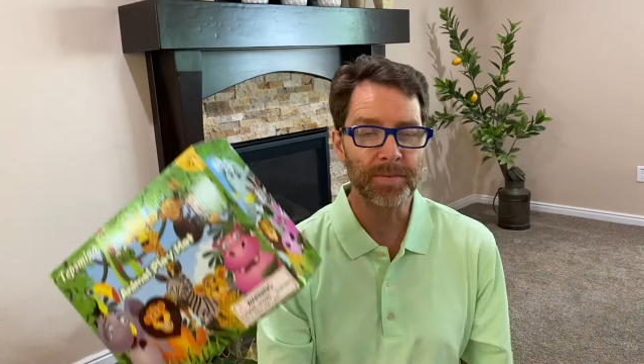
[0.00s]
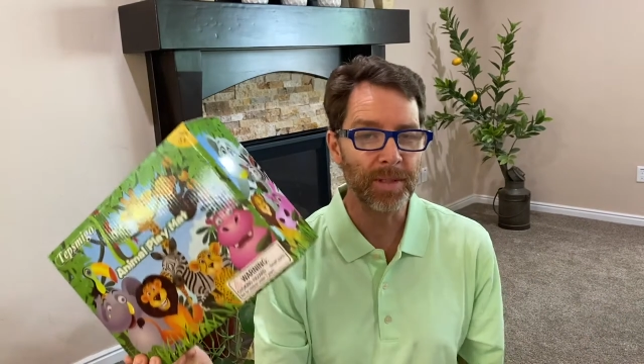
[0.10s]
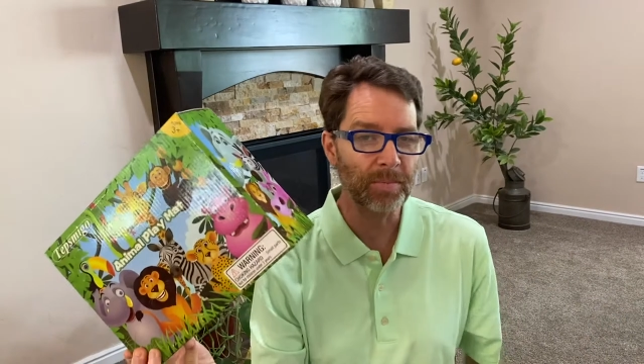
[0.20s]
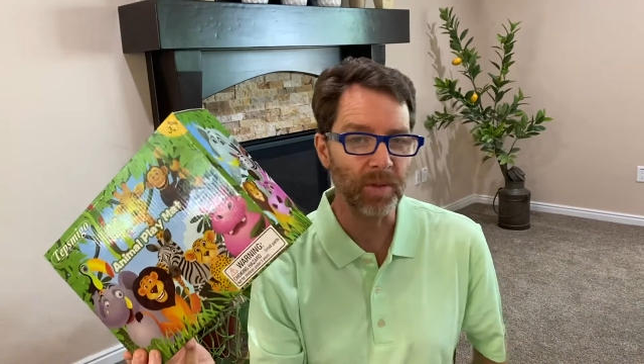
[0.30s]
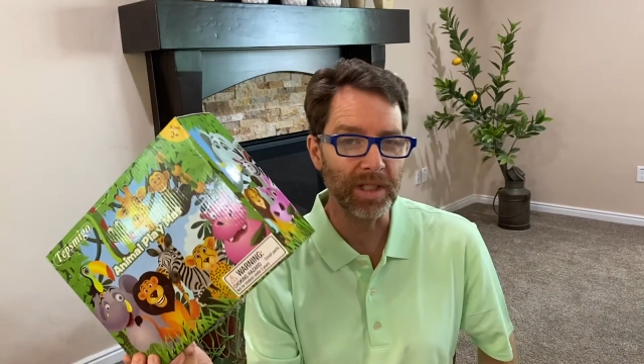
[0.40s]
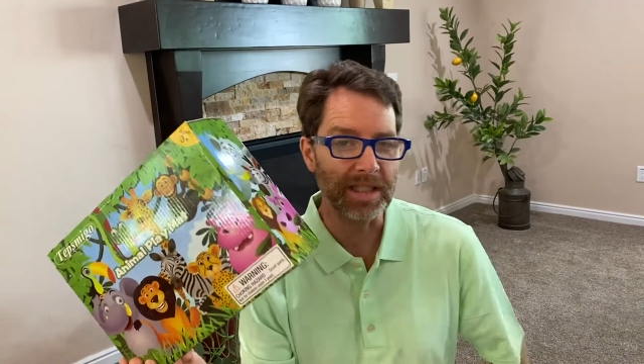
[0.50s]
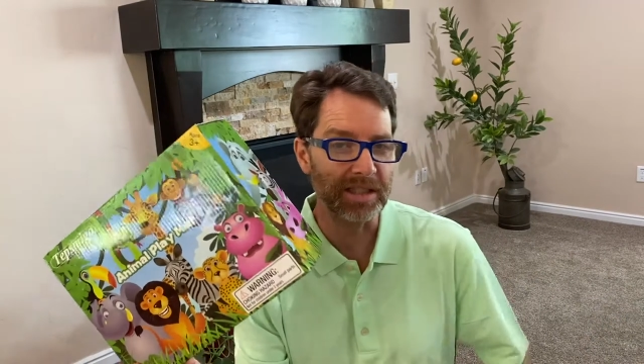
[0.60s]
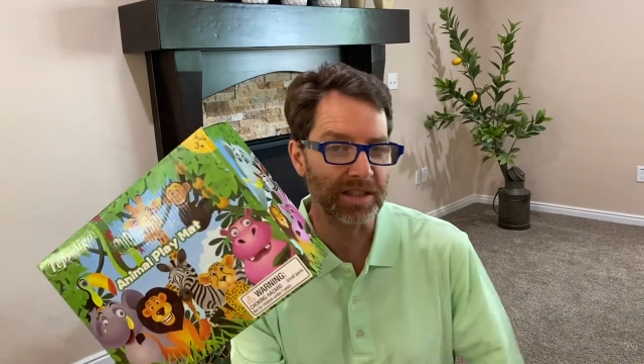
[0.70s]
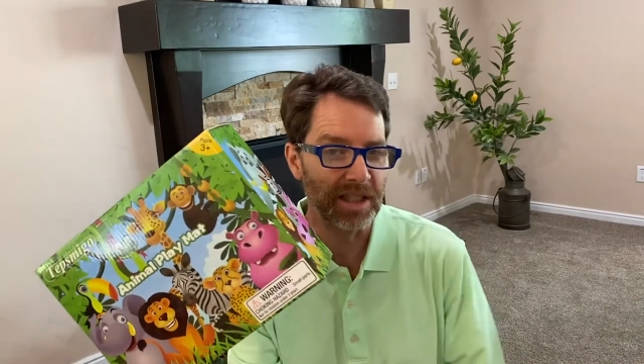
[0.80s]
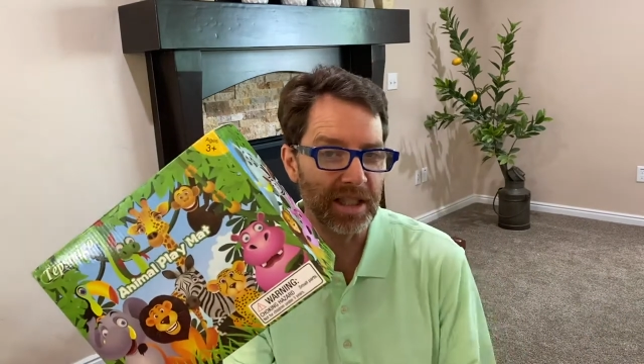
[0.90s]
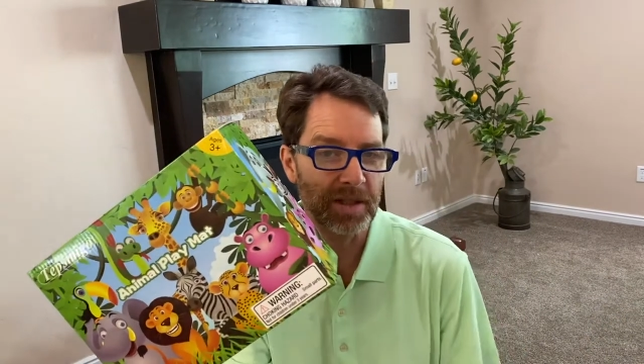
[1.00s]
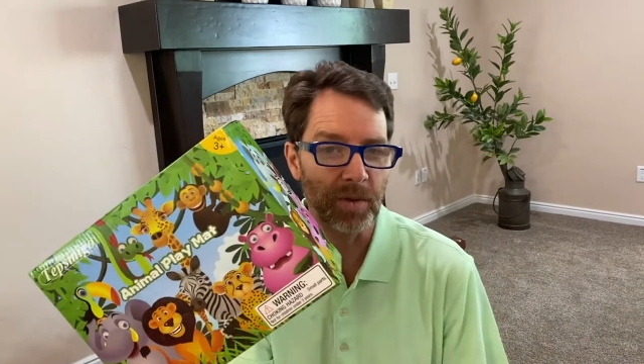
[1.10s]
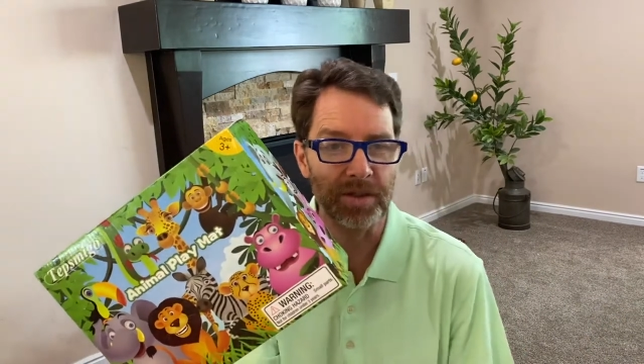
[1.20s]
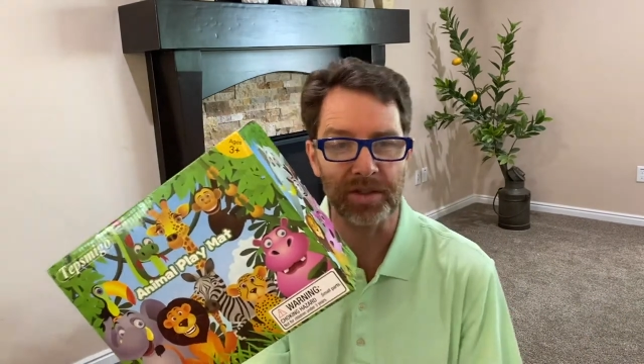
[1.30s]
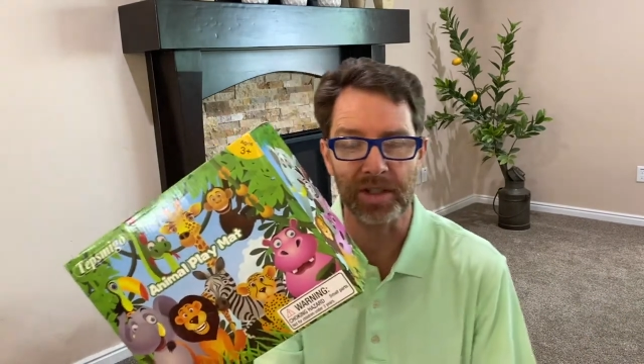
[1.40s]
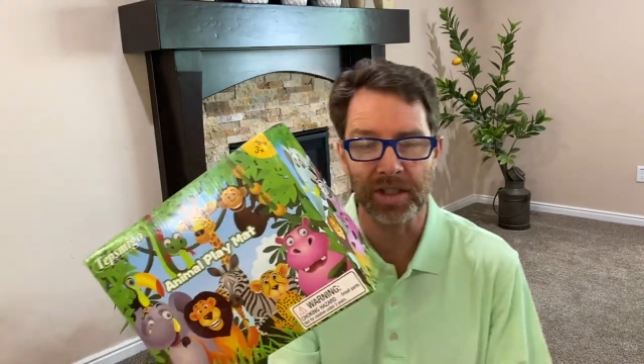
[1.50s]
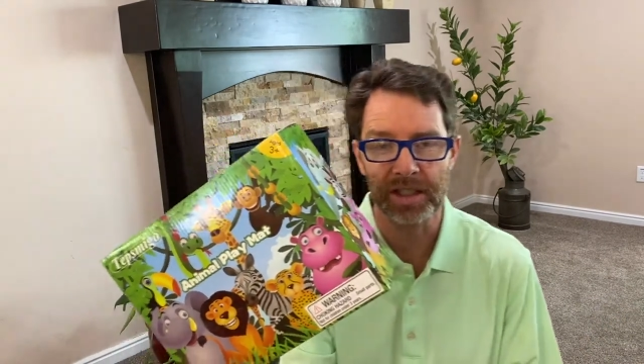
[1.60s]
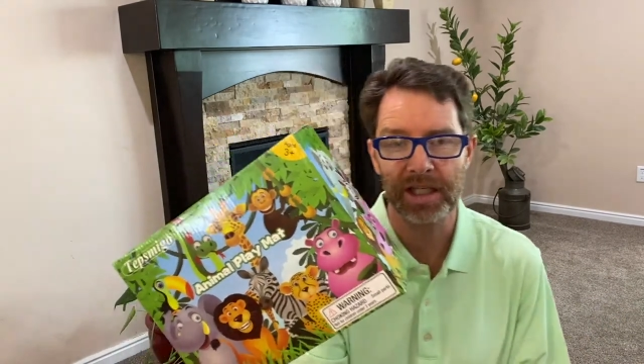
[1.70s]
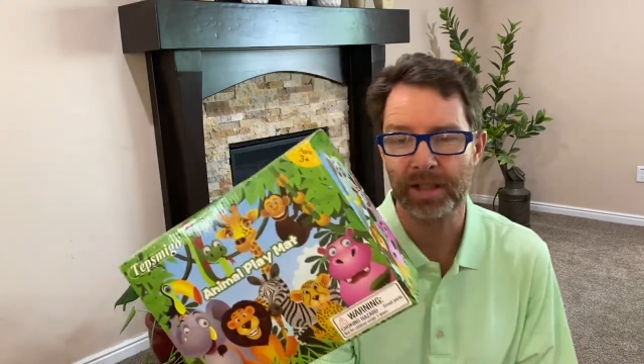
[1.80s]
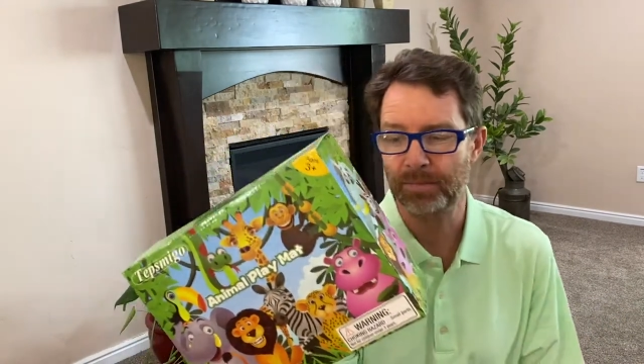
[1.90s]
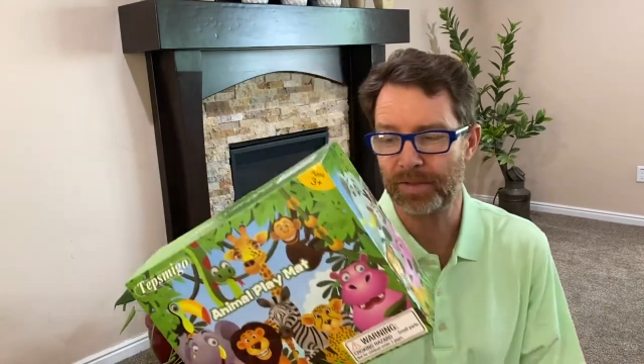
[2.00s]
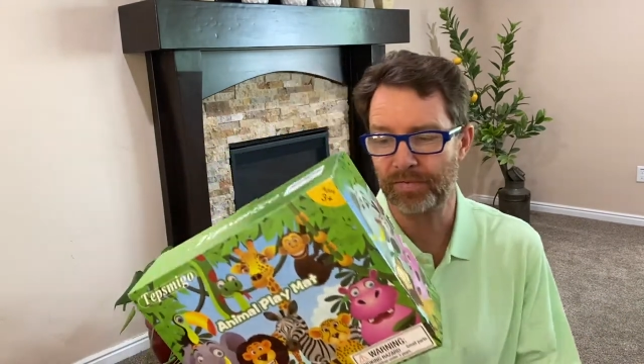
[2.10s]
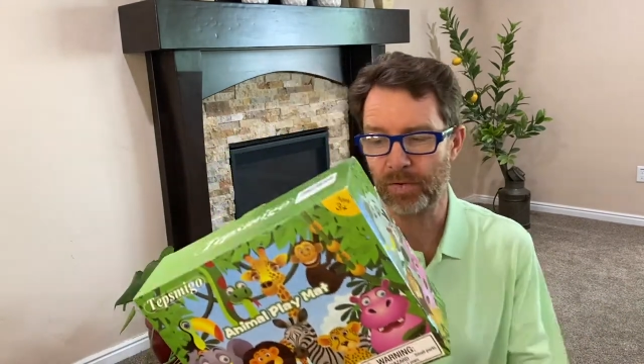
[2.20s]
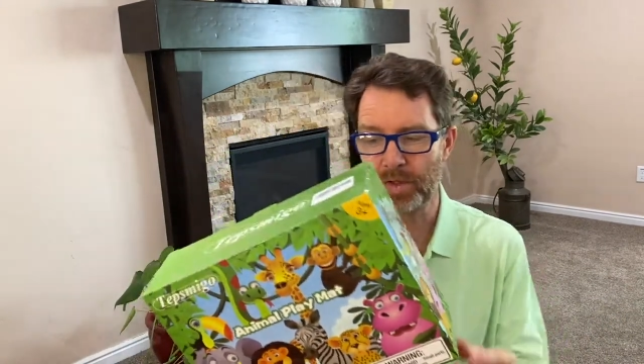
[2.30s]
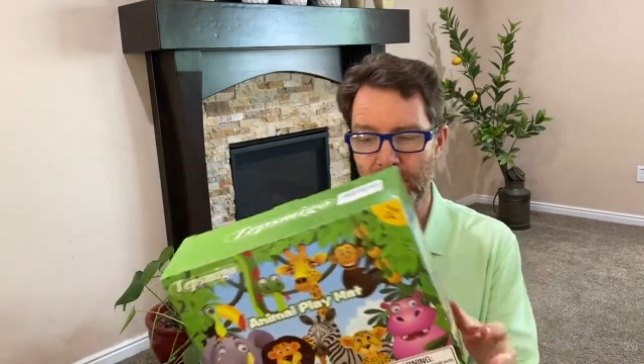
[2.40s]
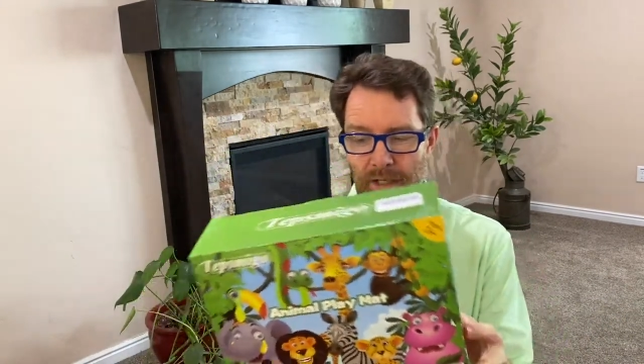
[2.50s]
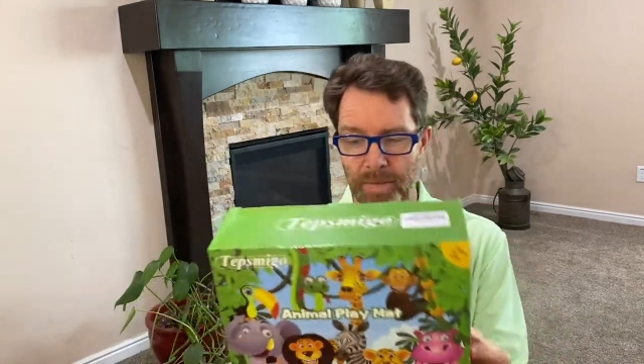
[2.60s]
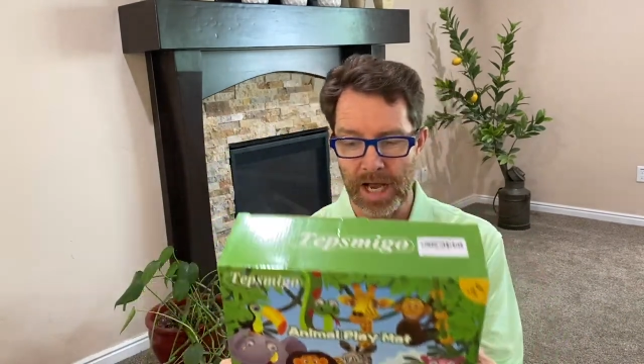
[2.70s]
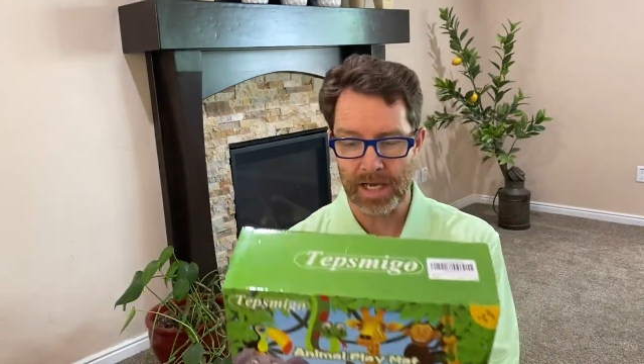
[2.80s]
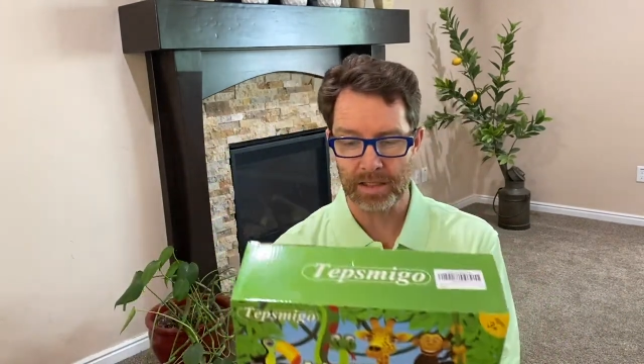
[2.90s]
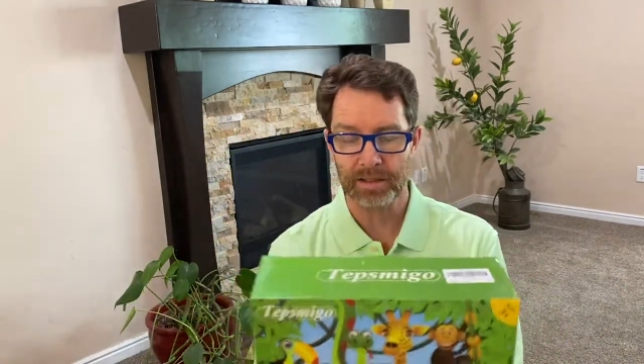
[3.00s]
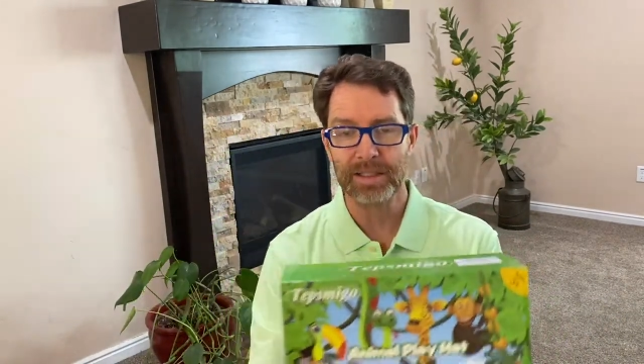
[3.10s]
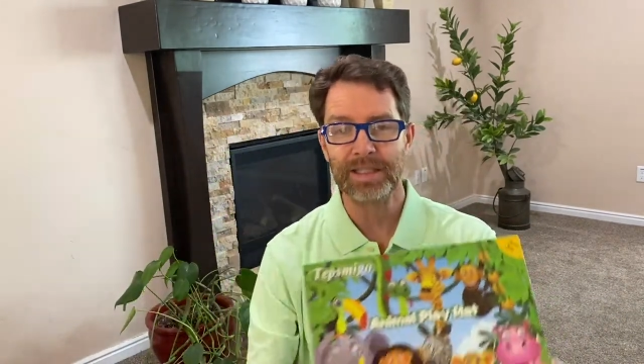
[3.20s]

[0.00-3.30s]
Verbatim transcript: people like to see what they're going to get before they buy it.